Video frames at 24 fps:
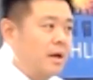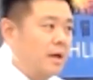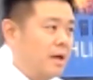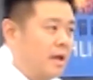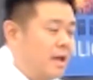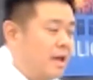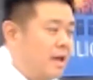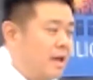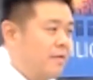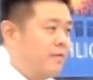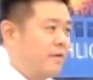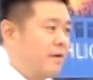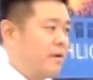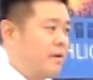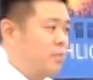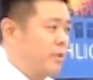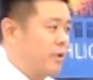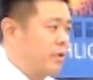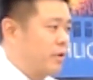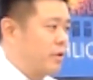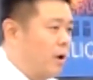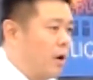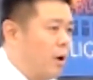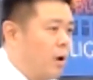Even
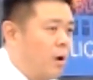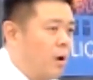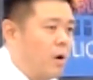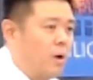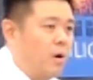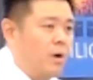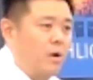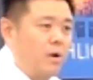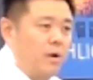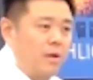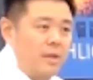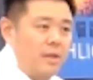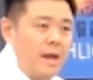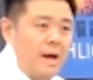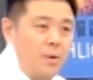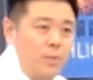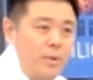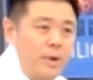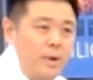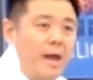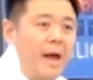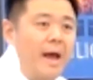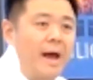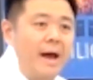with all that
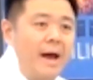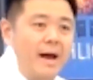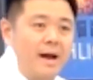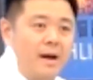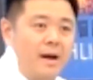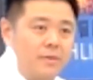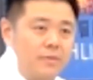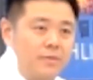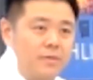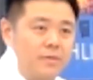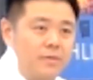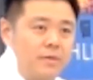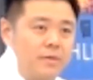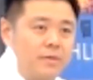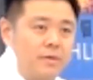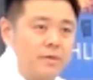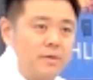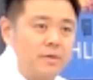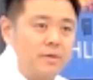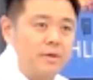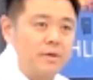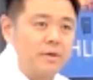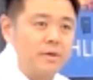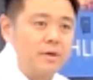we have,
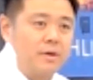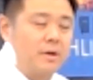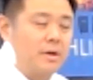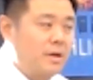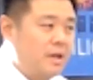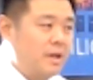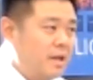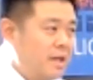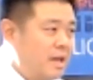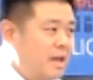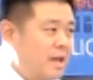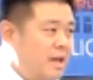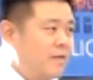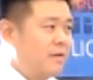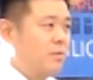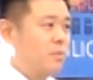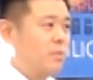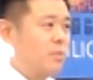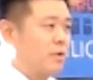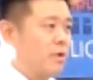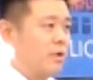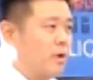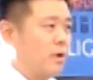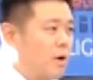
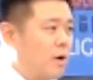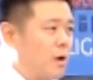it's